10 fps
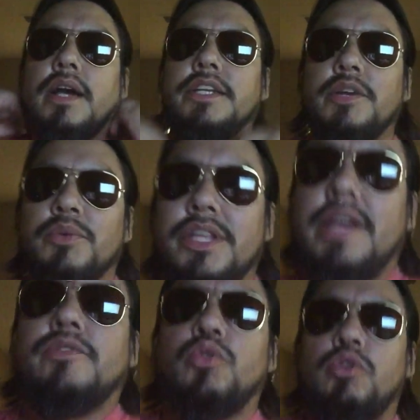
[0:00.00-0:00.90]
I didn't really
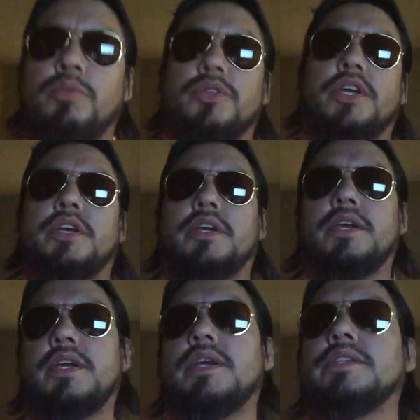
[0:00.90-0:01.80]
have a horrible
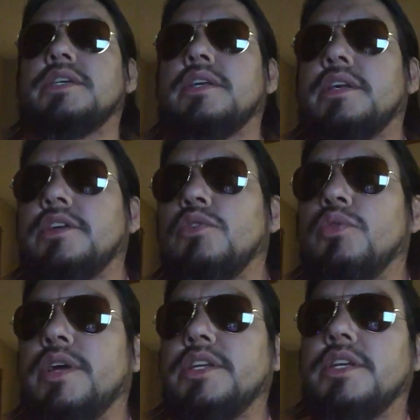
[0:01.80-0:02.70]
day. I just had like an
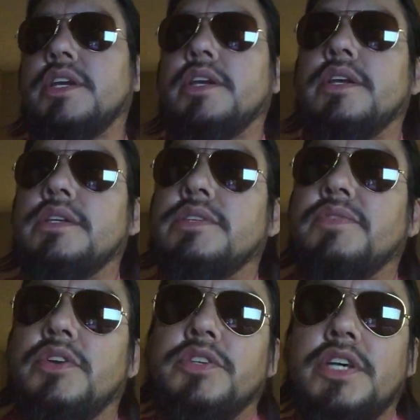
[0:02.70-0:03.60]
alright day. It's
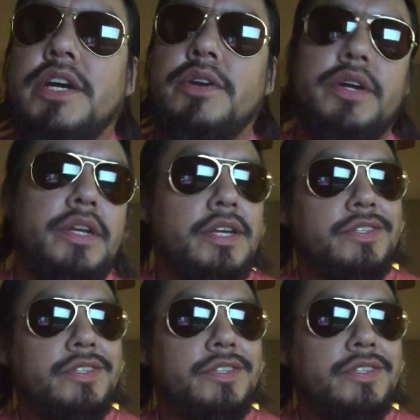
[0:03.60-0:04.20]
very tiring.